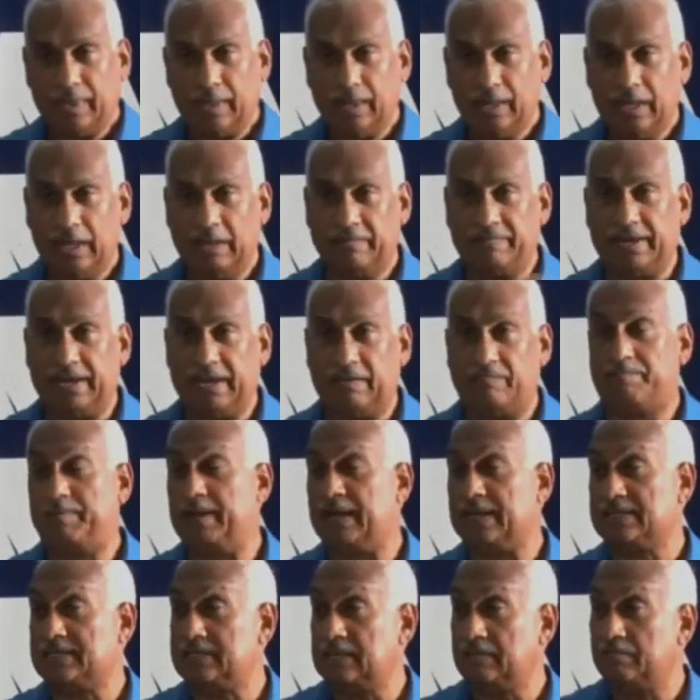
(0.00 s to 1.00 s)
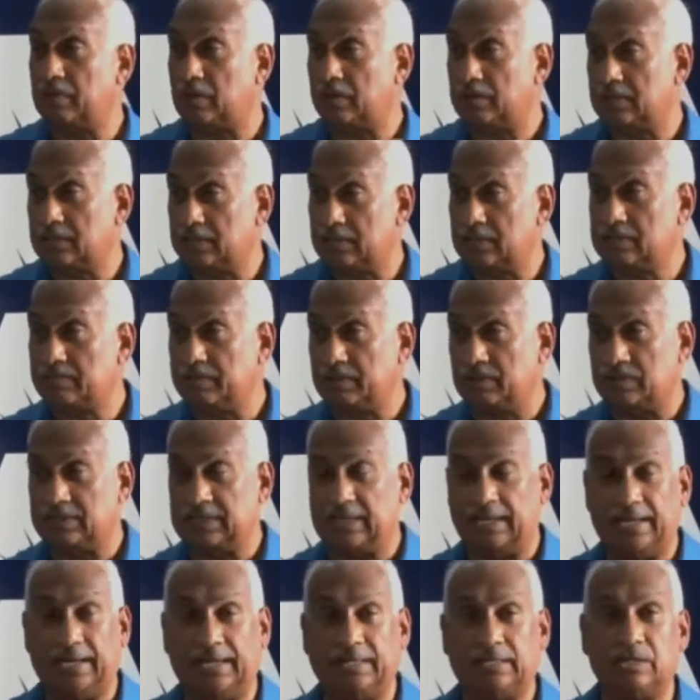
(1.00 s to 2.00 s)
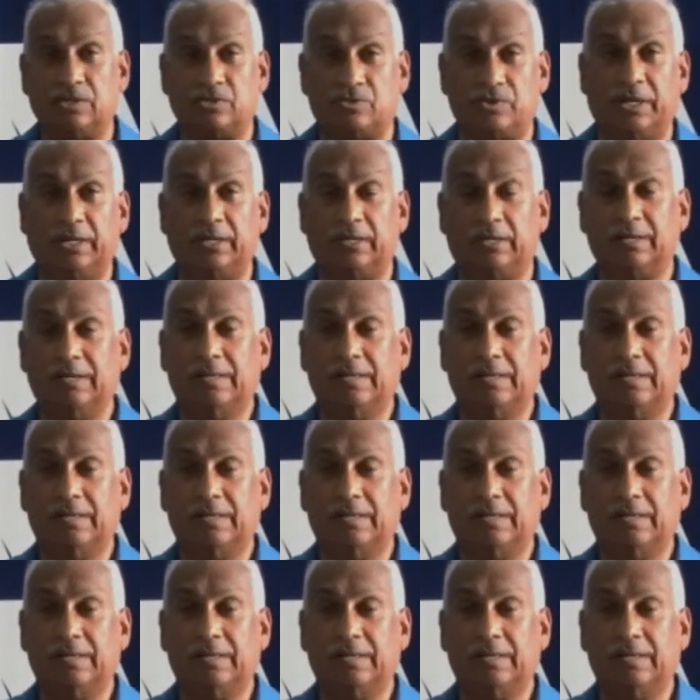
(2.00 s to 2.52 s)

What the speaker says: If I have plastic bottles, because I like to drink